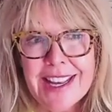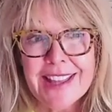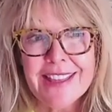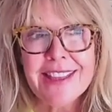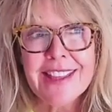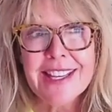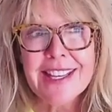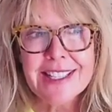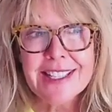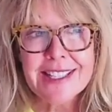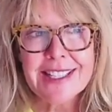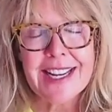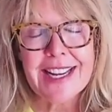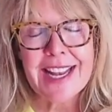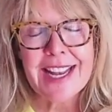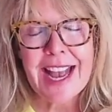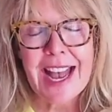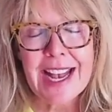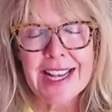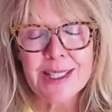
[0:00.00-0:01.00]
this
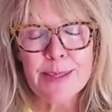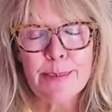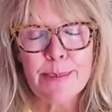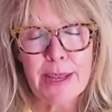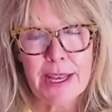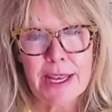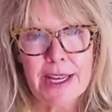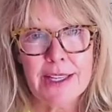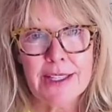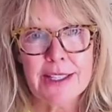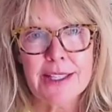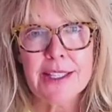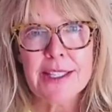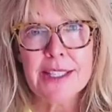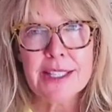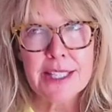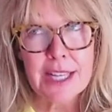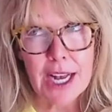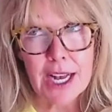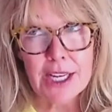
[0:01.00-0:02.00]
has been
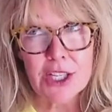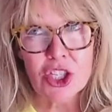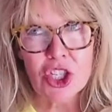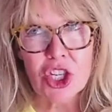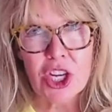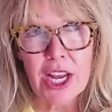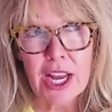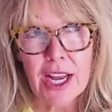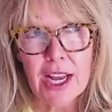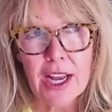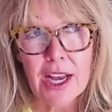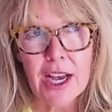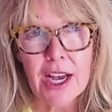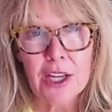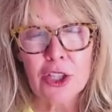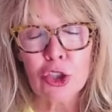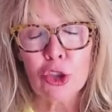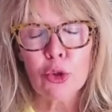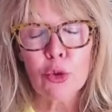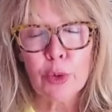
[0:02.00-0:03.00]
such a
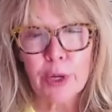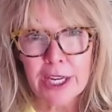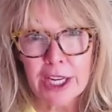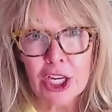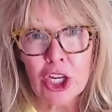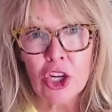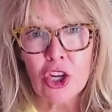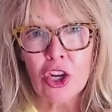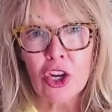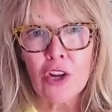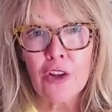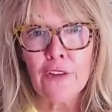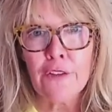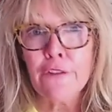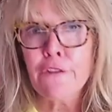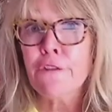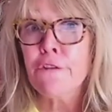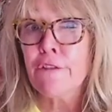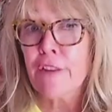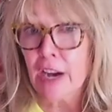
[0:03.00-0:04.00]
critical
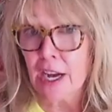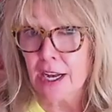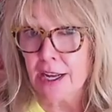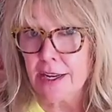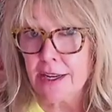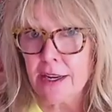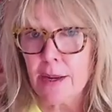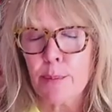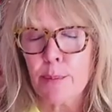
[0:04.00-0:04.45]
fun